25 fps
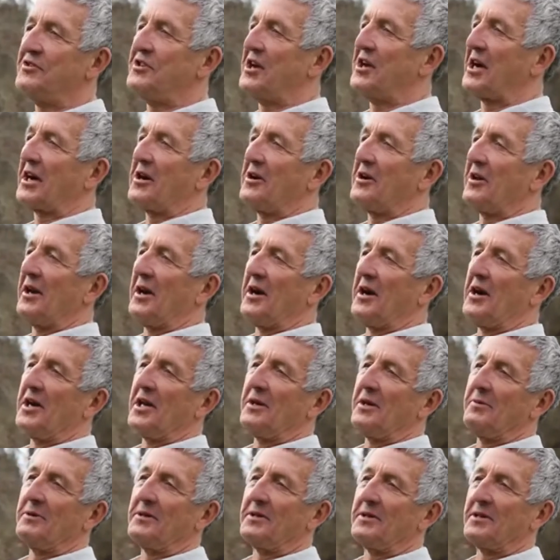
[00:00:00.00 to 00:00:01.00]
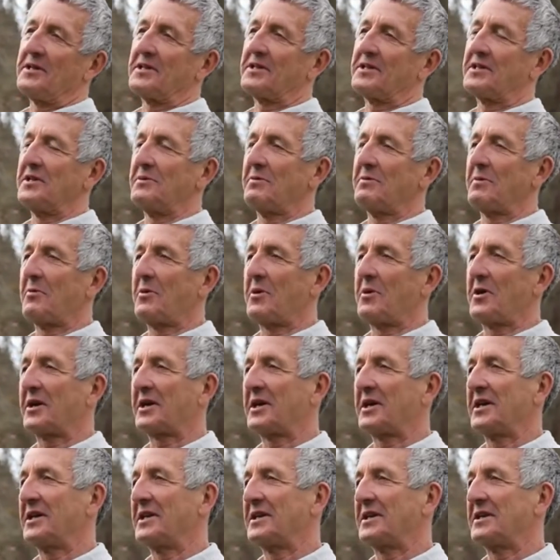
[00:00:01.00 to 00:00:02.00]
check out an item at the
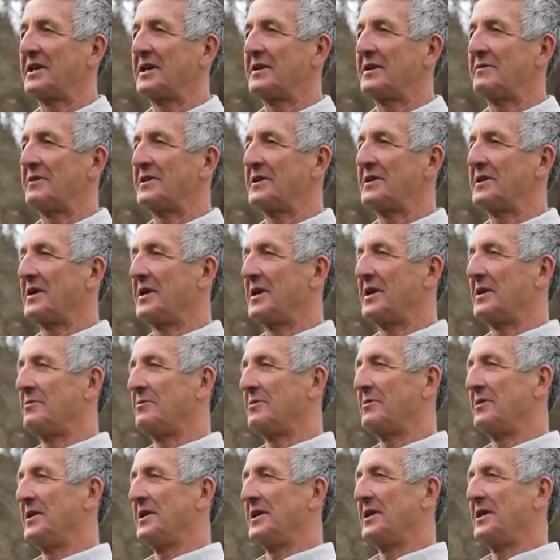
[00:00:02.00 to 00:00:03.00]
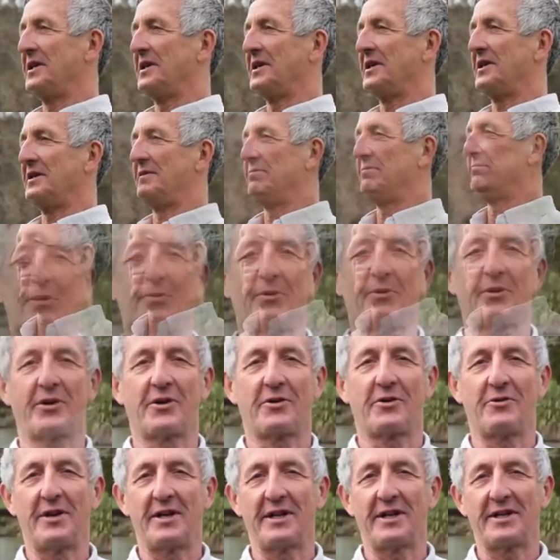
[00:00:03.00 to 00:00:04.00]
supermarket, every time we swipe our
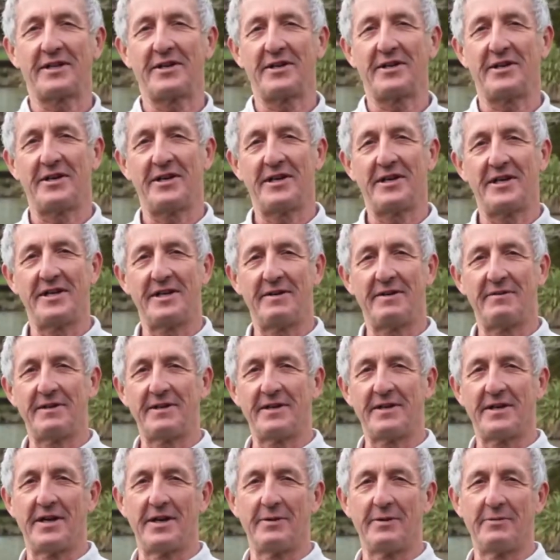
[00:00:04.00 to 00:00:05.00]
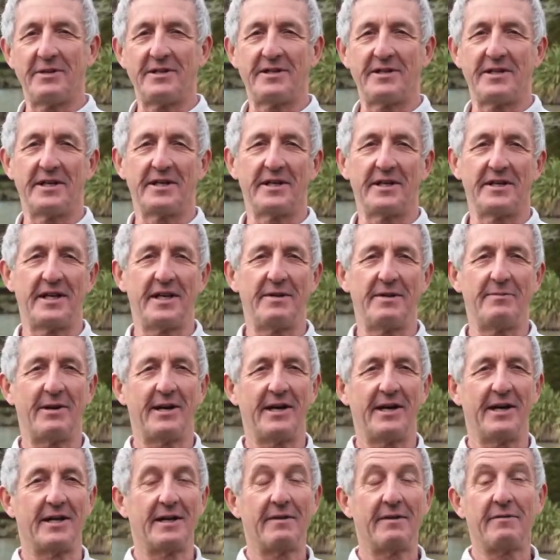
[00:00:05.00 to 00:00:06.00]
credit card, every time we send an
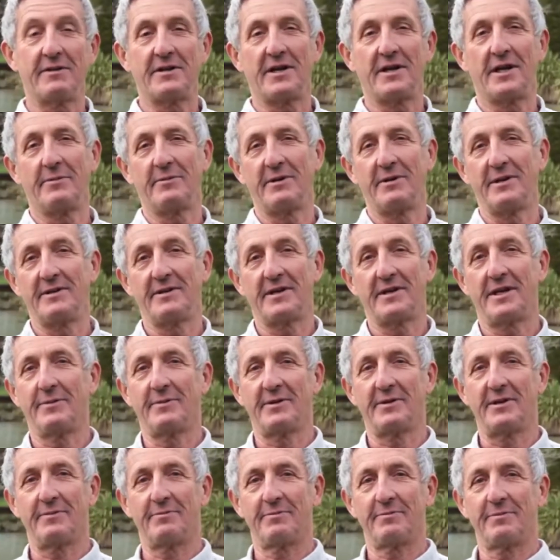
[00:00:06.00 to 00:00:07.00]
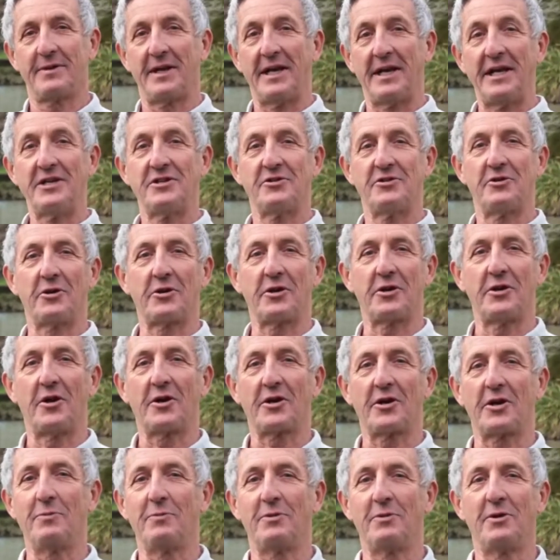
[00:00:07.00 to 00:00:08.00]
email, every time we type a keystroke on
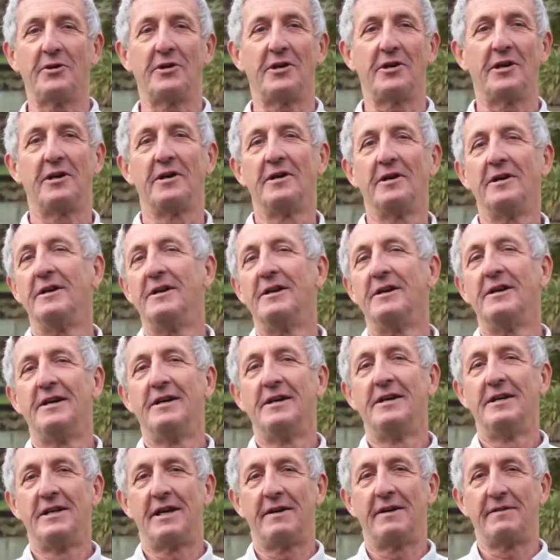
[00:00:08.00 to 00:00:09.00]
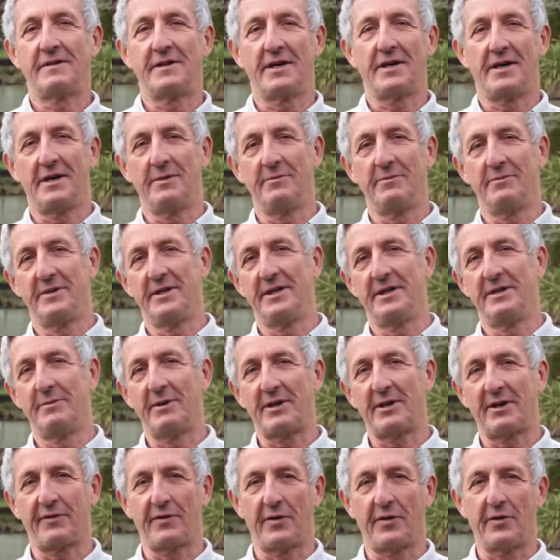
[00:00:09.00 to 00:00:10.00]
our computer, every time we
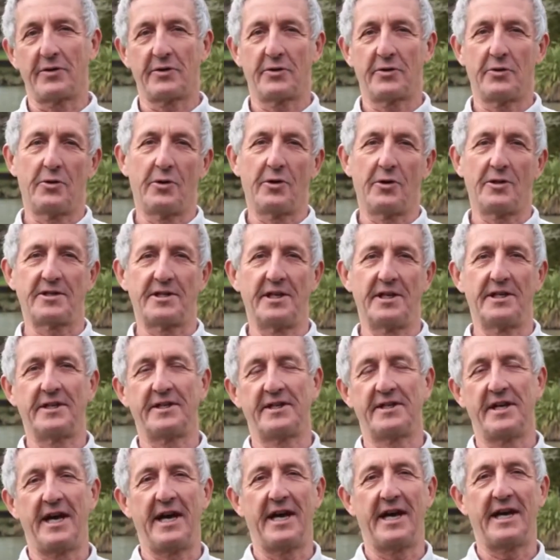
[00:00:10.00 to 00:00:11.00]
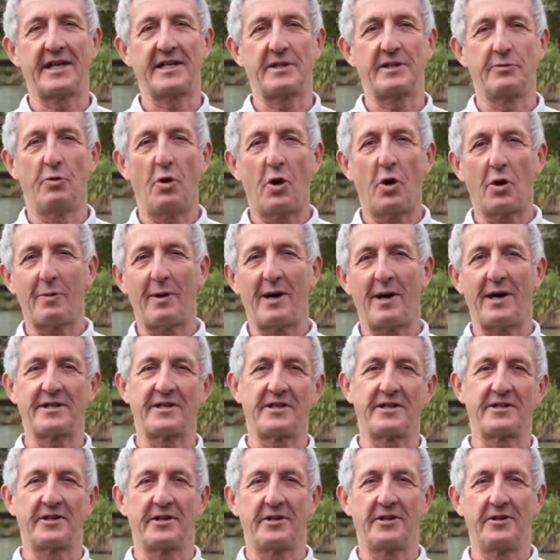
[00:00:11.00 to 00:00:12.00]
make a phone call, send a text, walk
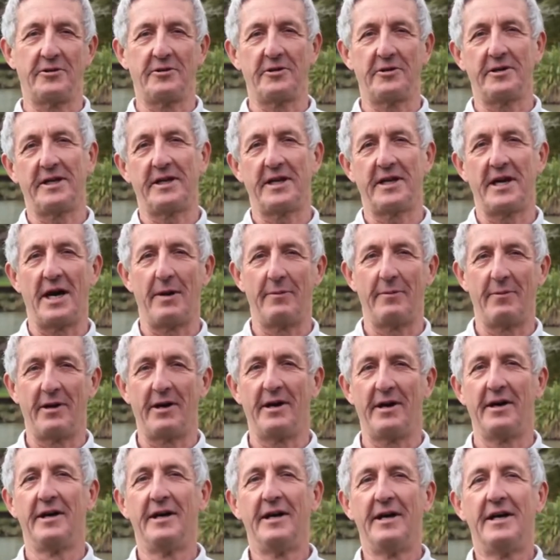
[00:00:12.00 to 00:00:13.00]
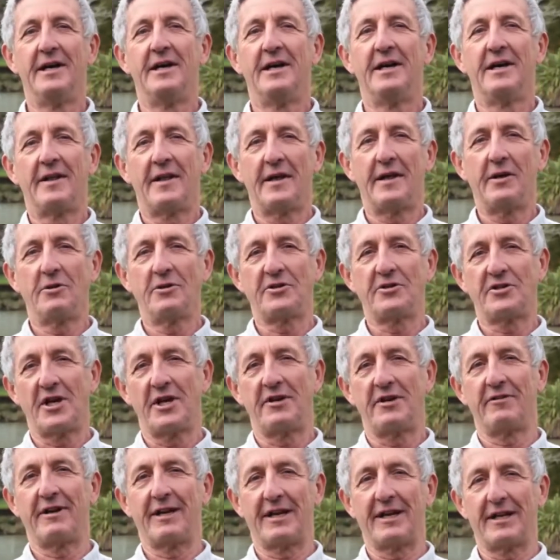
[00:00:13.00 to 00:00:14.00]
past a security camera, they'll
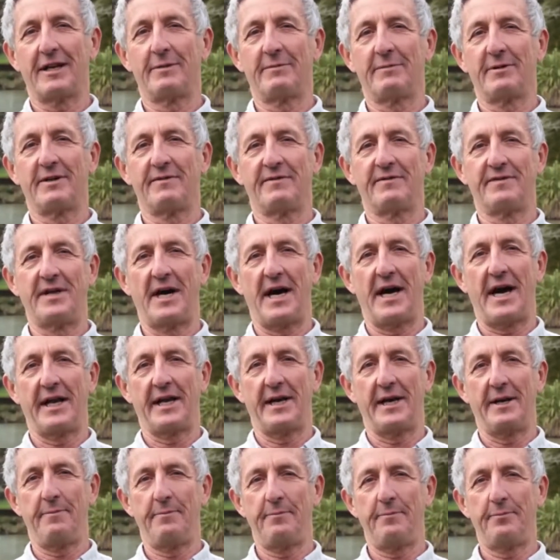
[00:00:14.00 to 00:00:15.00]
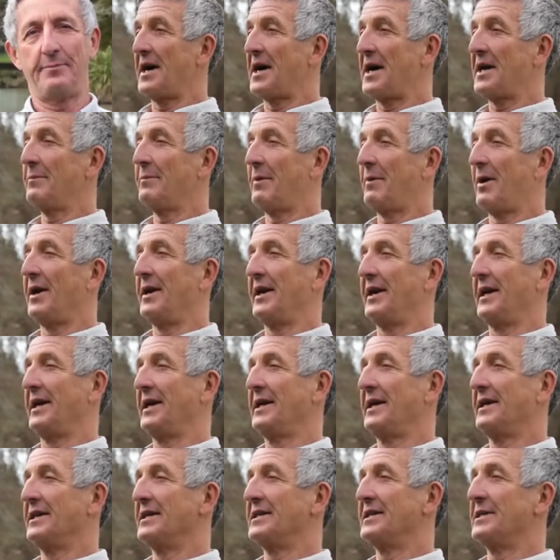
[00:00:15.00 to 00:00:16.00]
generate a little bit of data. Data
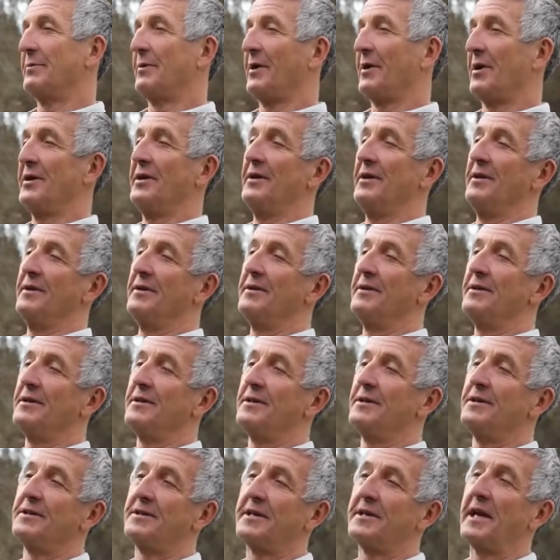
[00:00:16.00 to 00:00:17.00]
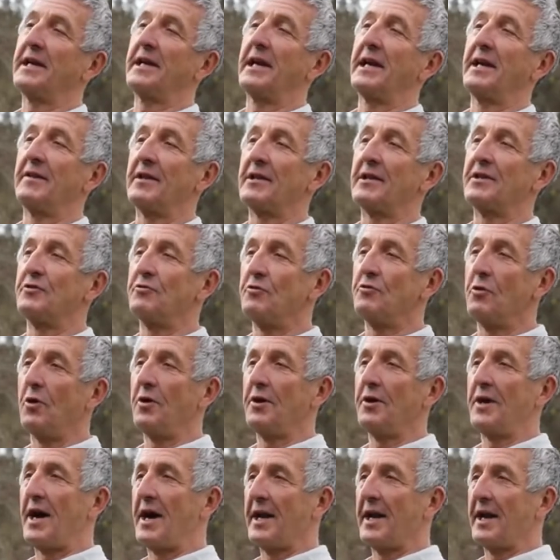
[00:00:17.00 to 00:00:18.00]
mining is about taking this
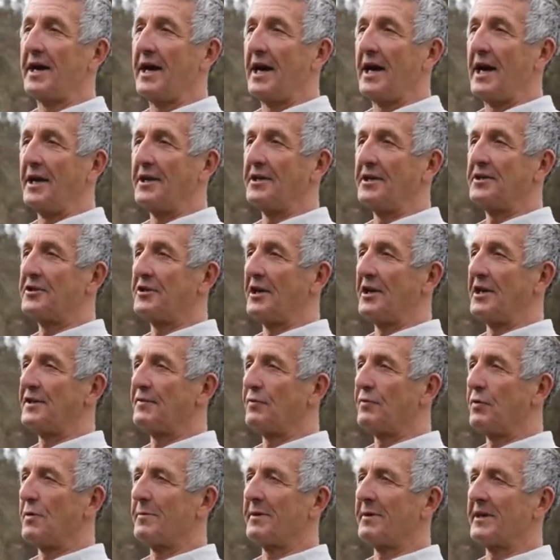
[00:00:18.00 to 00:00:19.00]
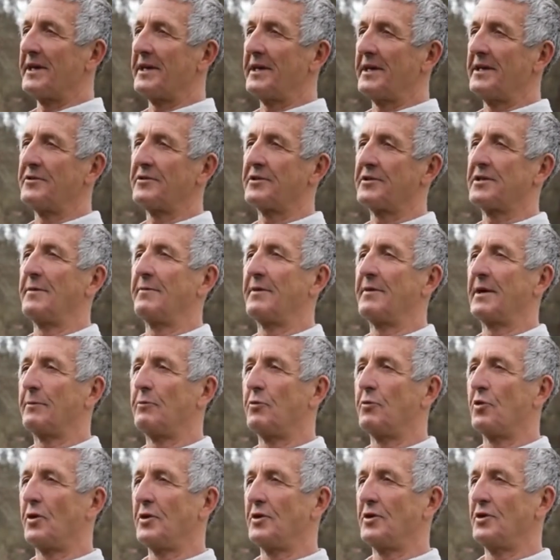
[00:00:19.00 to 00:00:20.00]
raw data and transforming it into something
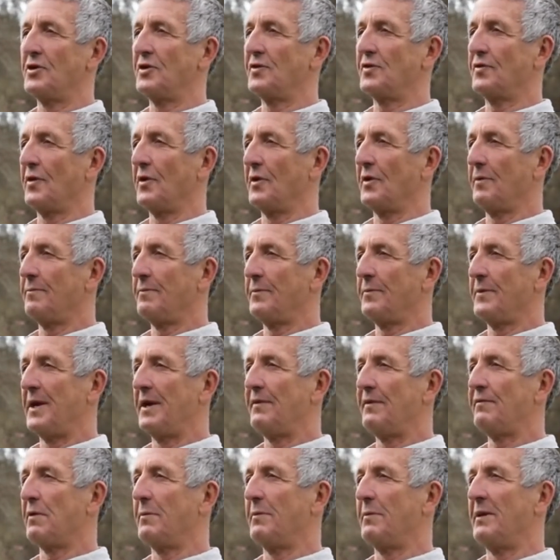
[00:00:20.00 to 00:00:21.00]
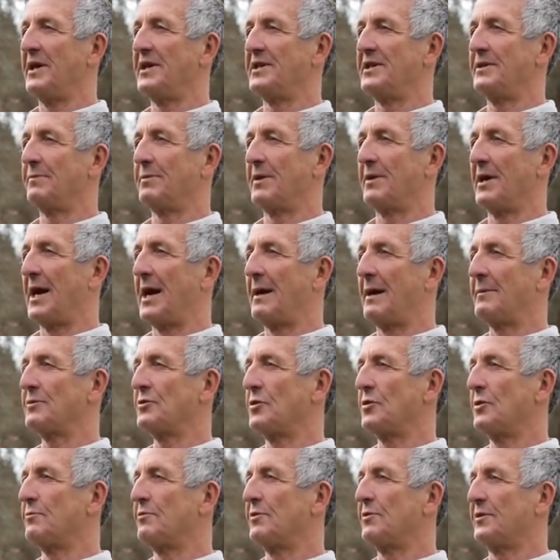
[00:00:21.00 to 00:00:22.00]
more useful, information perhaps,
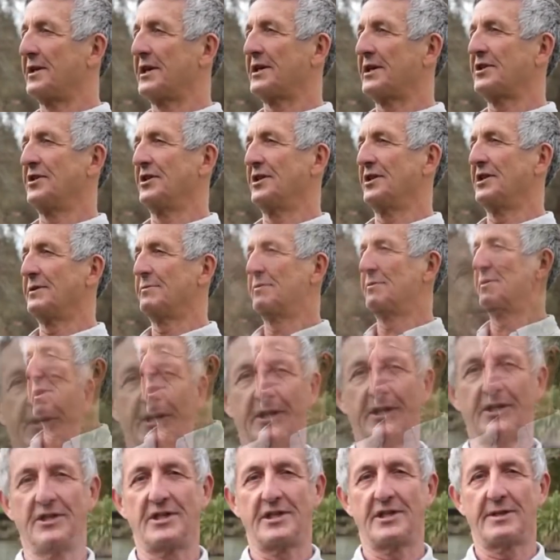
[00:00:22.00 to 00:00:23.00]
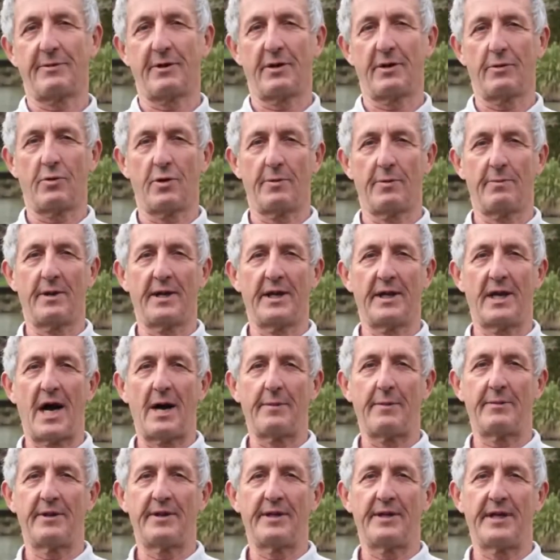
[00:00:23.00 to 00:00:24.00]
or predictions, predictions about what might
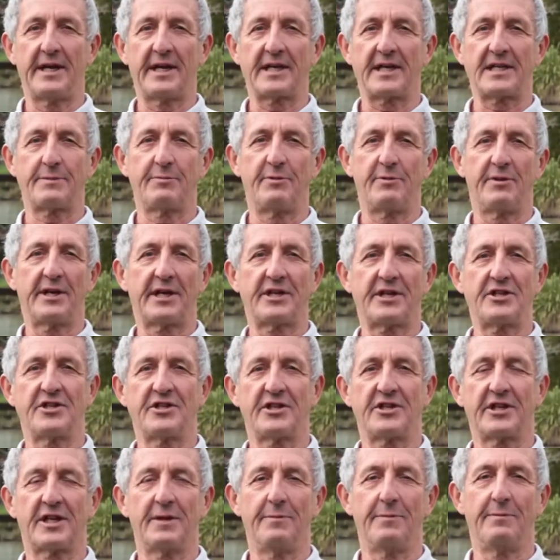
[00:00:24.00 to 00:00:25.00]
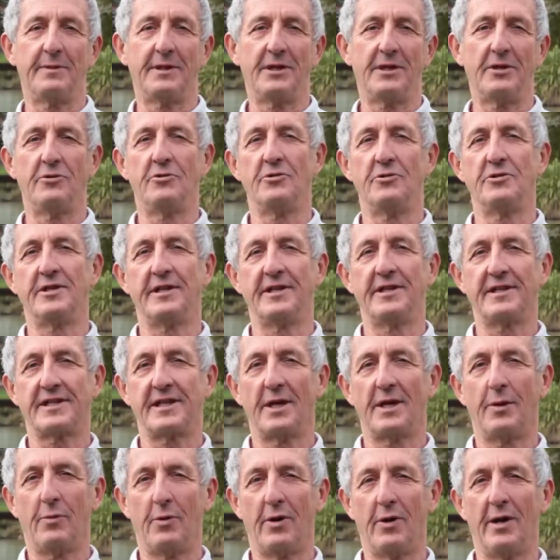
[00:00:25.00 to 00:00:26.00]
happen next, predictions that can be used in
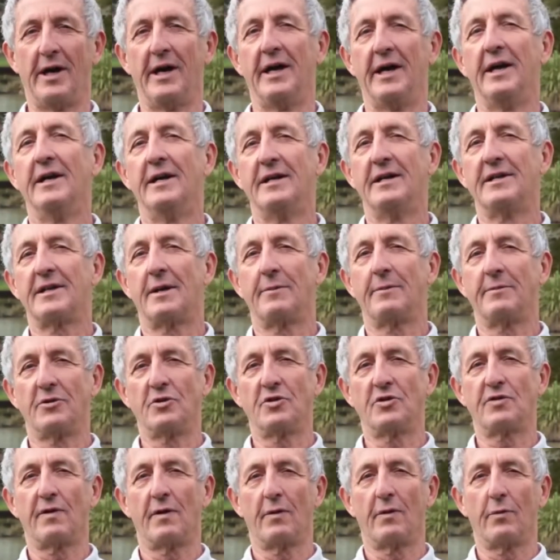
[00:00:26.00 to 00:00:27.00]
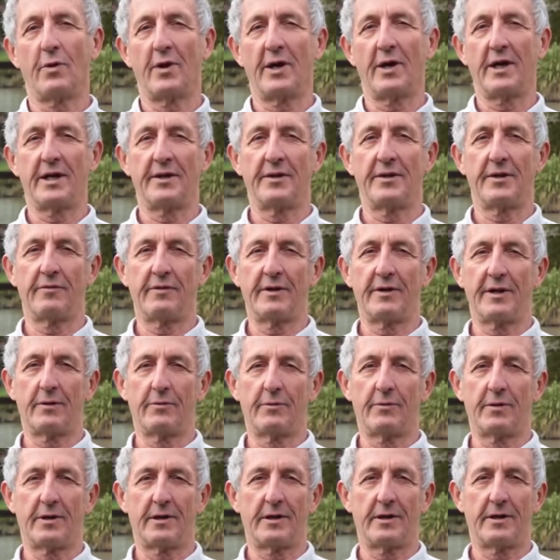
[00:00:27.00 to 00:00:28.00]
some way, some useful way in the real
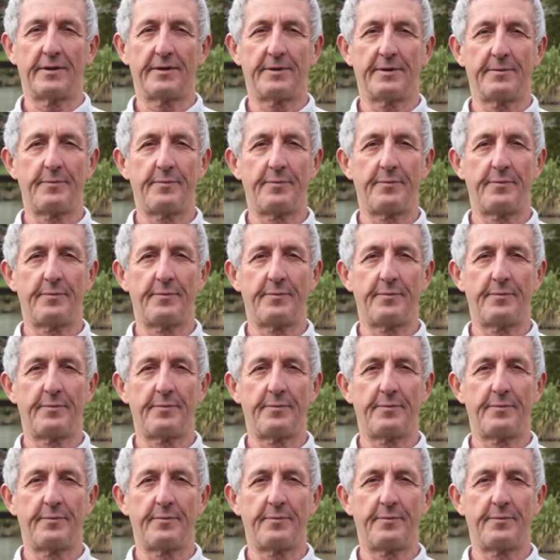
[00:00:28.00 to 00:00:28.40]
world.